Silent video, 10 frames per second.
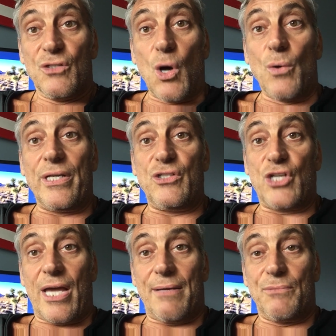Tony
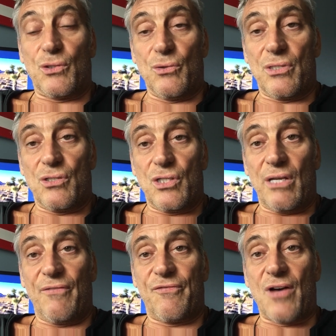James, who's the
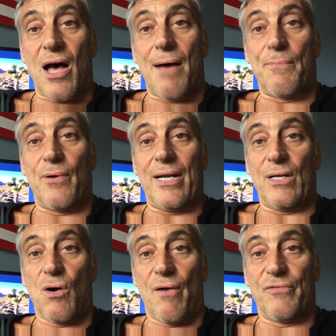chief
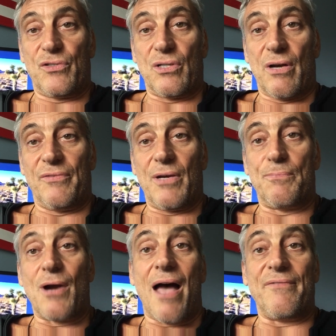operating officer of their
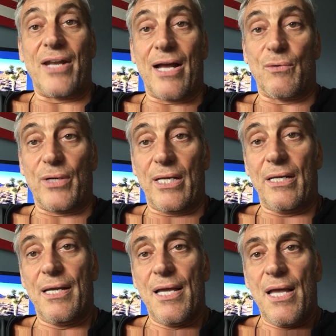private equity,
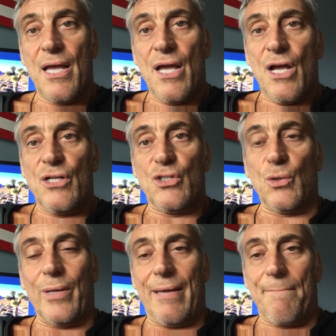
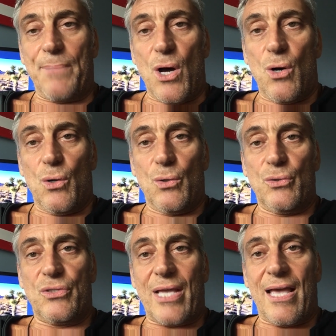to
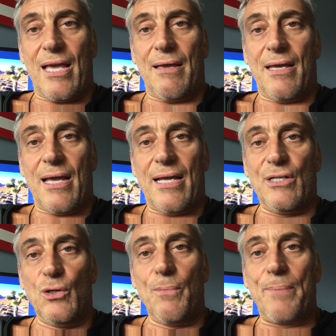impose a
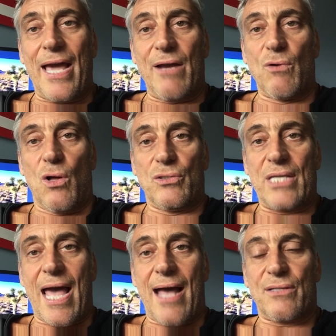new payroll
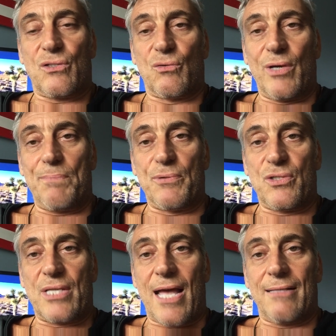tax,
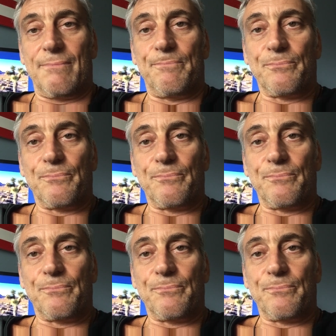3%.